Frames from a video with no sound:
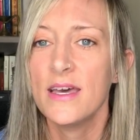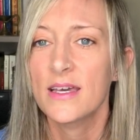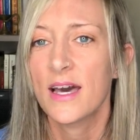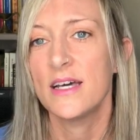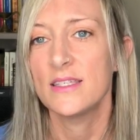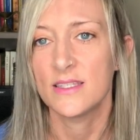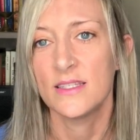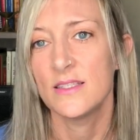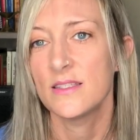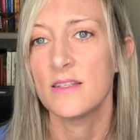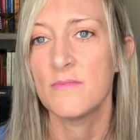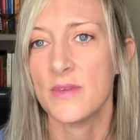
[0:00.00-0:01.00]

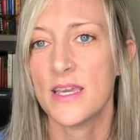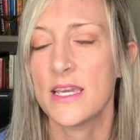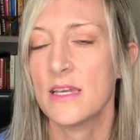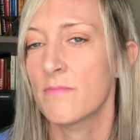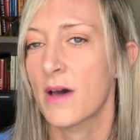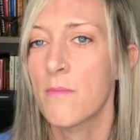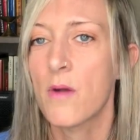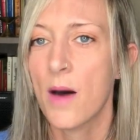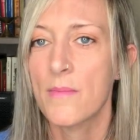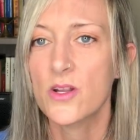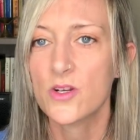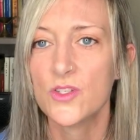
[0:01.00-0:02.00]
cousins and me and my
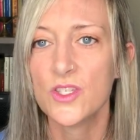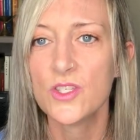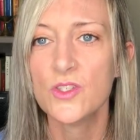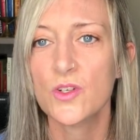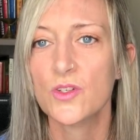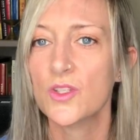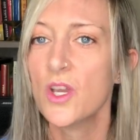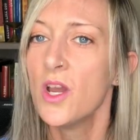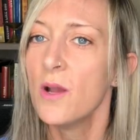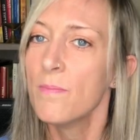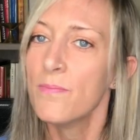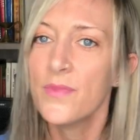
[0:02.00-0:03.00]
mom and her sisters,
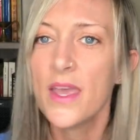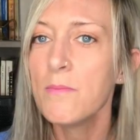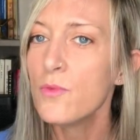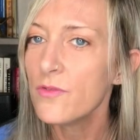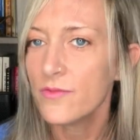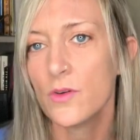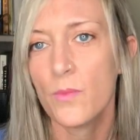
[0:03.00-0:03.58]
they moved